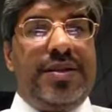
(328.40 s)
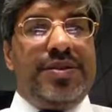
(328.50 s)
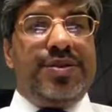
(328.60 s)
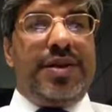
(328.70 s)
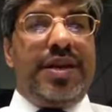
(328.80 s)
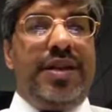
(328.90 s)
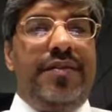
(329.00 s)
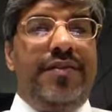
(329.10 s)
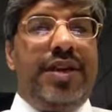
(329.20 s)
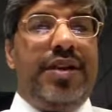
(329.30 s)
So
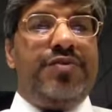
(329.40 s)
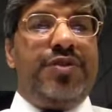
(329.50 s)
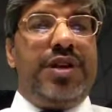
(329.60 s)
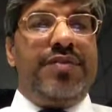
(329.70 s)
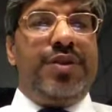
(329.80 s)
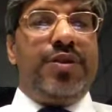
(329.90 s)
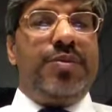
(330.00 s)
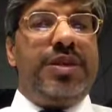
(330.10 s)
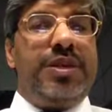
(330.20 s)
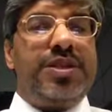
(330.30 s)
again, we have to have a
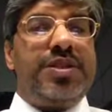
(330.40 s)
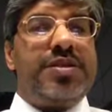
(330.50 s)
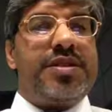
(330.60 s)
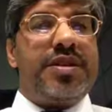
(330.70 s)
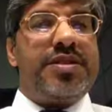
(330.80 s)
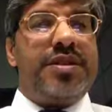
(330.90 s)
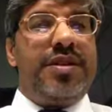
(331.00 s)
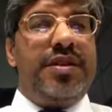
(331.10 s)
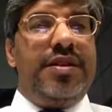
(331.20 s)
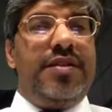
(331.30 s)
documentation structure
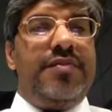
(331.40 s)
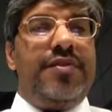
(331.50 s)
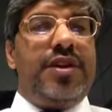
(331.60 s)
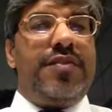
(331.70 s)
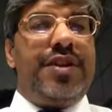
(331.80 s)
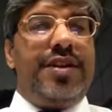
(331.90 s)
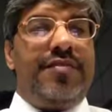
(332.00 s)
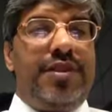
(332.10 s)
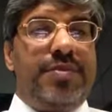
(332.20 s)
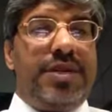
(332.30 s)
for our
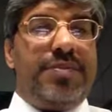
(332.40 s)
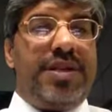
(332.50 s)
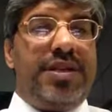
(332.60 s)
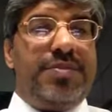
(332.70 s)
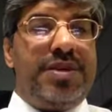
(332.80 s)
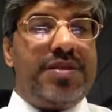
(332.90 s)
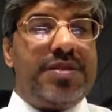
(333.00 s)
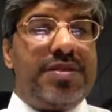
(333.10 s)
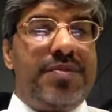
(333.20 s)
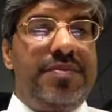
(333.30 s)
environment management
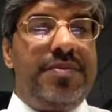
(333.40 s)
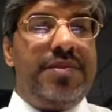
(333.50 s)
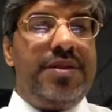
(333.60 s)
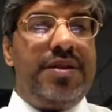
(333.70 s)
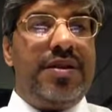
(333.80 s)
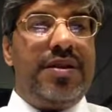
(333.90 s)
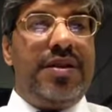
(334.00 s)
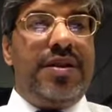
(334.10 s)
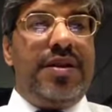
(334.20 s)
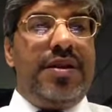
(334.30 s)
system,
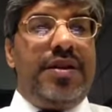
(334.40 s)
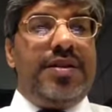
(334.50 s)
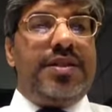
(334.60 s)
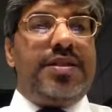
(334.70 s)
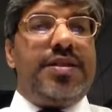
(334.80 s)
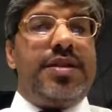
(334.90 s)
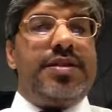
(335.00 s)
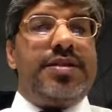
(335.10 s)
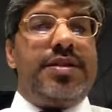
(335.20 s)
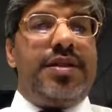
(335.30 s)
such
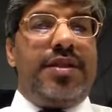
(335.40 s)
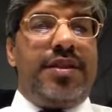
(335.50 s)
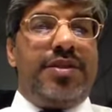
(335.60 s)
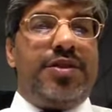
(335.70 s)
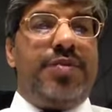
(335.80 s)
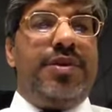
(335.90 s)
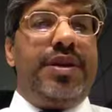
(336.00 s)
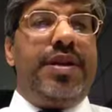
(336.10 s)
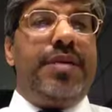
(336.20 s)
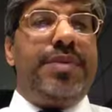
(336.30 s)
as there should be
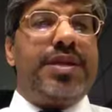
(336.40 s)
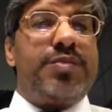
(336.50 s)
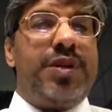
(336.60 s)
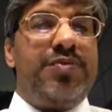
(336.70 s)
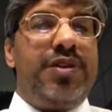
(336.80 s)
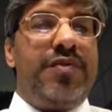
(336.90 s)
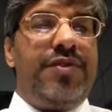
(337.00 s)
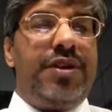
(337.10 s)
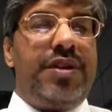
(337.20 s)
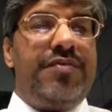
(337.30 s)
an apex manual
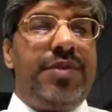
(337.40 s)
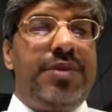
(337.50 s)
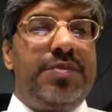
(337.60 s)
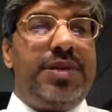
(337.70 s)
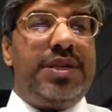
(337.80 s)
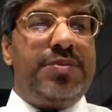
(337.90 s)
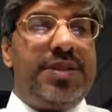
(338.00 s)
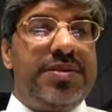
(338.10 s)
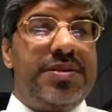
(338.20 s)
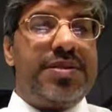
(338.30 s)
for environment
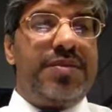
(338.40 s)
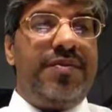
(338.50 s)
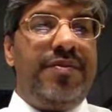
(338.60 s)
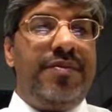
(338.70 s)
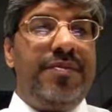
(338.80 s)
management system,